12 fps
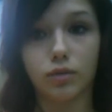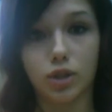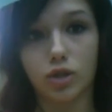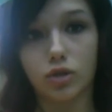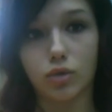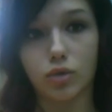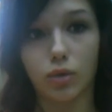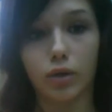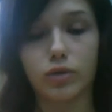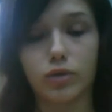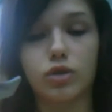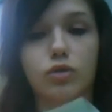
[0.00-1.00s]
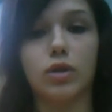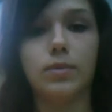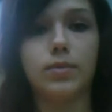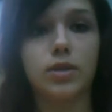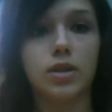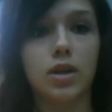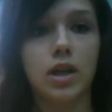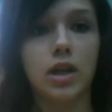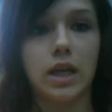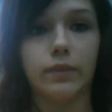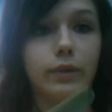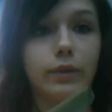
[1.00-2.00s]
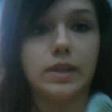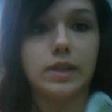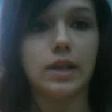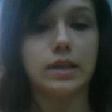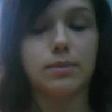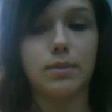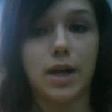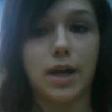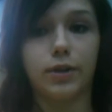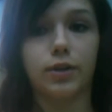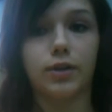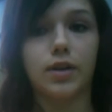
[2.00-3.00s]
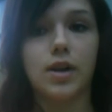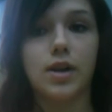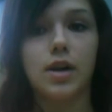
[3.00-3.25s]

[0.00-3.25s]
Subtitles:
just do little strips. It really doesn't matter.